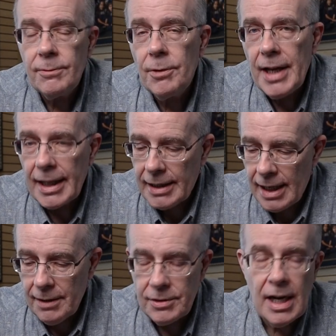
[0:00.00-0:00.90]
for that
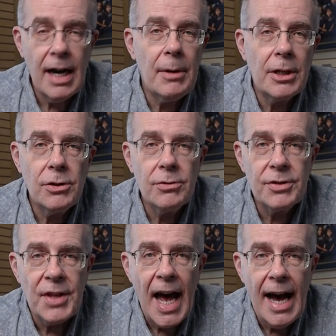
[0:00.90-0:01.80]
kind of job I
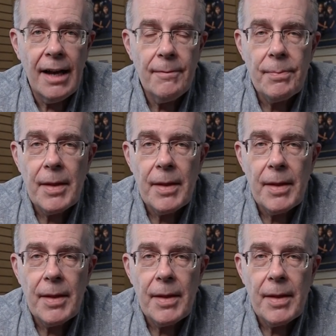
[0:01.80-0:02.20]
use that.